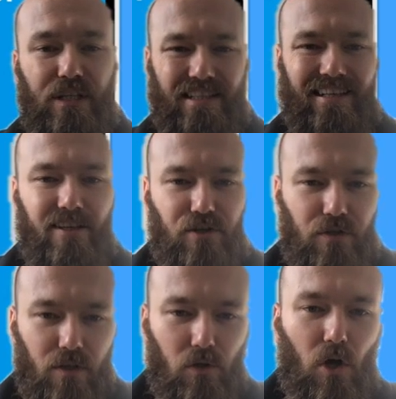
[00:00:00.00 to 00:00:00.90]

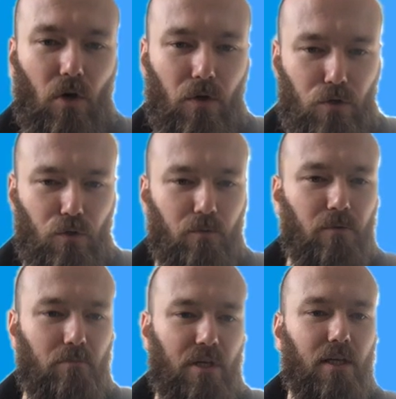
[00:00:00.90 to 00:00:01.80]
inaction allow a
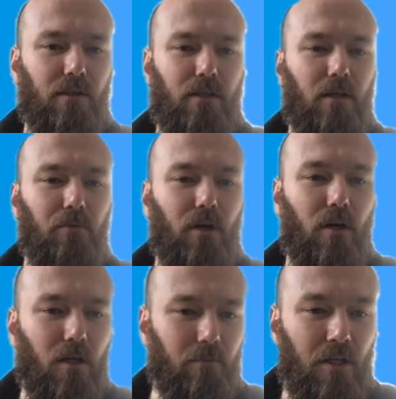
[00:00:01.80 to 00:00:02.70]
human being to come to
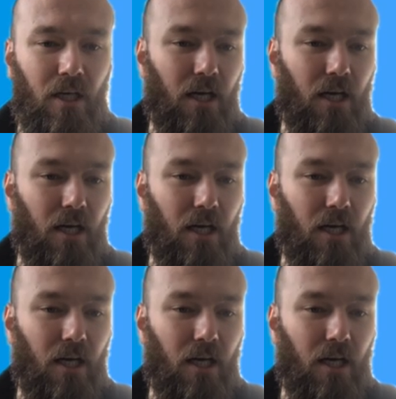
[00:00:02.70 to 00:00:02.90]
harm.